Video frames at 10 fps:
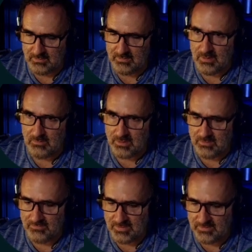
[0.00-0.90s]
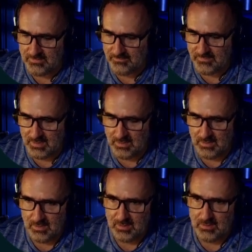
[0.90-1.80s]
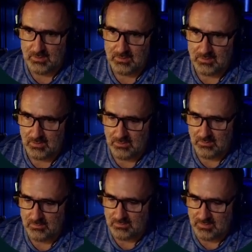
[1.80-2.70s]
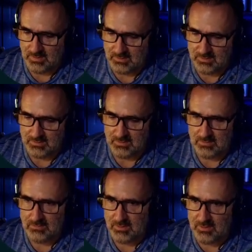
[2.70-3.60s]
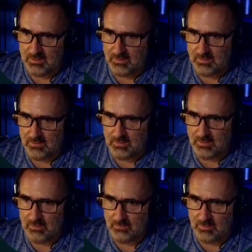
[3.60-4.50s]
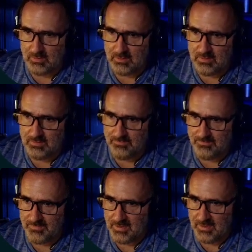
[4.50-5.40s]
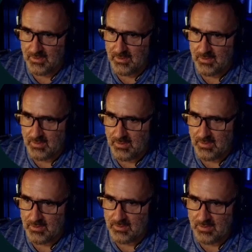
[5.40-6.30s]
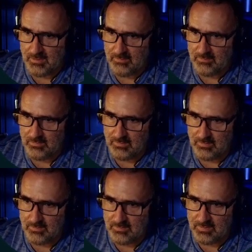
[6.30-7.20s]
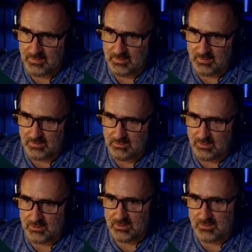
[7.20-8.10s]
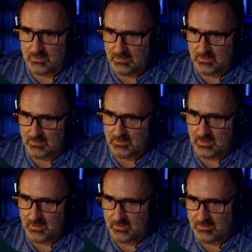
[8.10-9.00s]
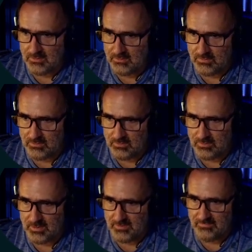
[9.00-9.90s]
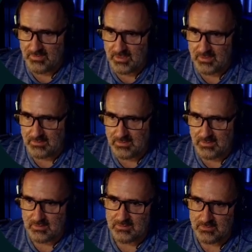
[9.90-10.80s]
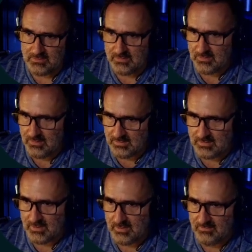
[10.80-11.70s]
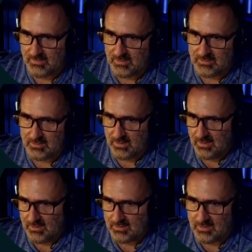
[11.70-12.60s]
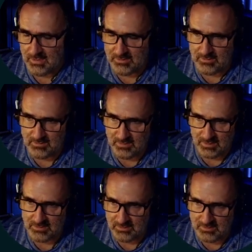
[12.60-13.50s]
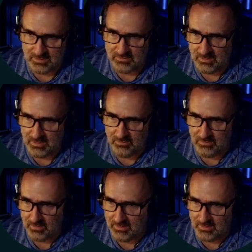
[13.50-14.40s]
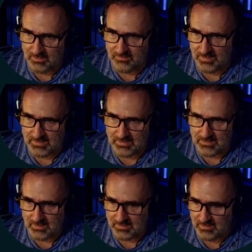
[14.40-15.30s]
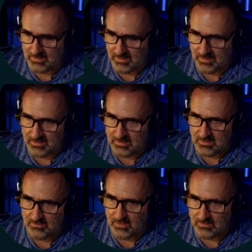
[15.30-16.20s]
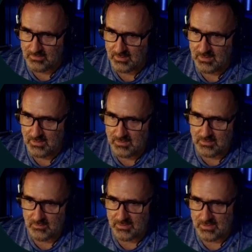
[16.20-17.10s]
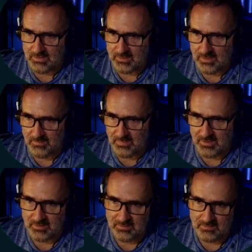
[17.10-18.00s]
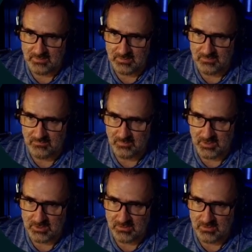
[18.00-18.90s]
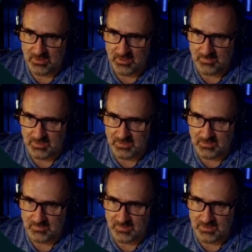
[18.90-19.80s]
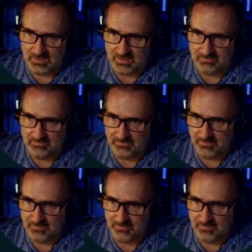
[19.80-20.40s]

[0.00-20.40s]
network interface. So slash etc network. Now the instructions say to create a file called inside of this slash etc network interfaces.d can 0. So we need to type in this information or copy it out of the PDF.